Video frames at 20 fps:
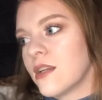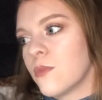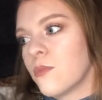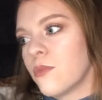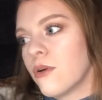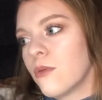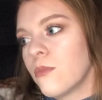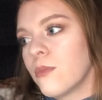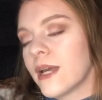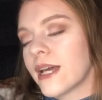
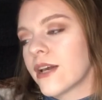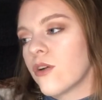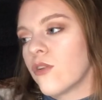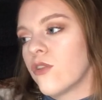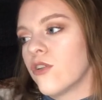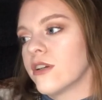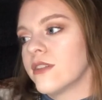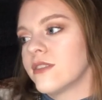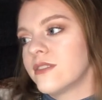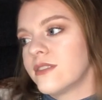public
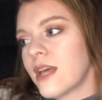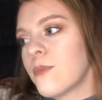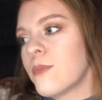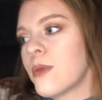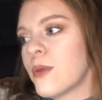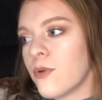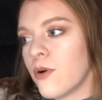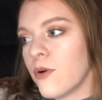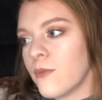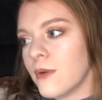or
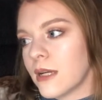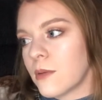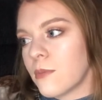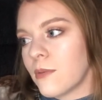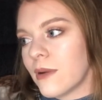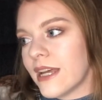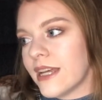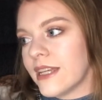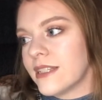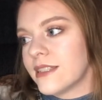semi-public
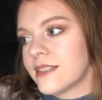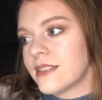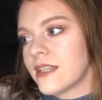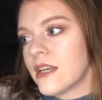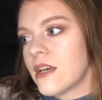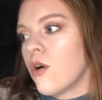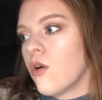place